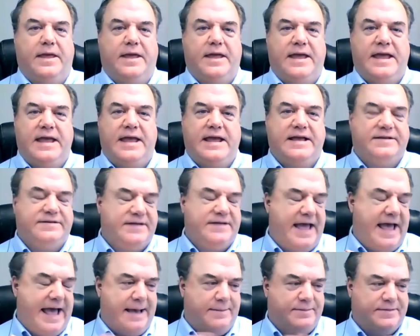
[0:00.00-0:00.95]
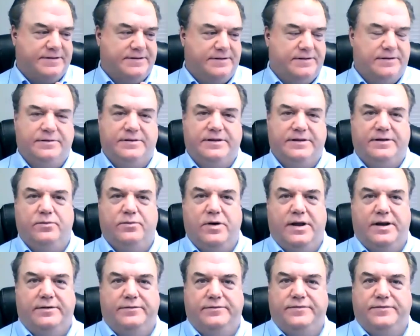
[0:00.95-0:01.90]
He is absolutely
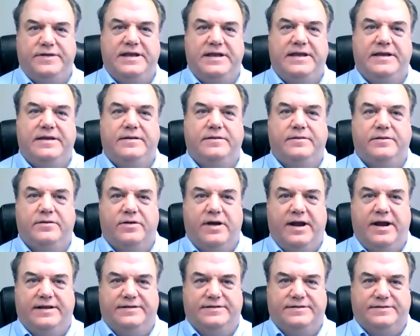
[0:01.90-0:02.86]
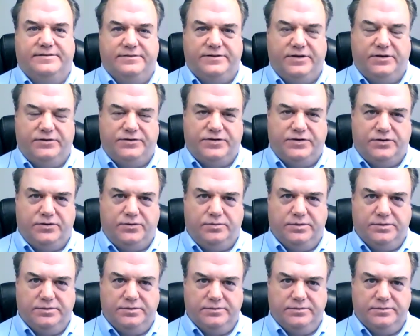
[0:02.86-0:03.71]
one of the greatest YouTube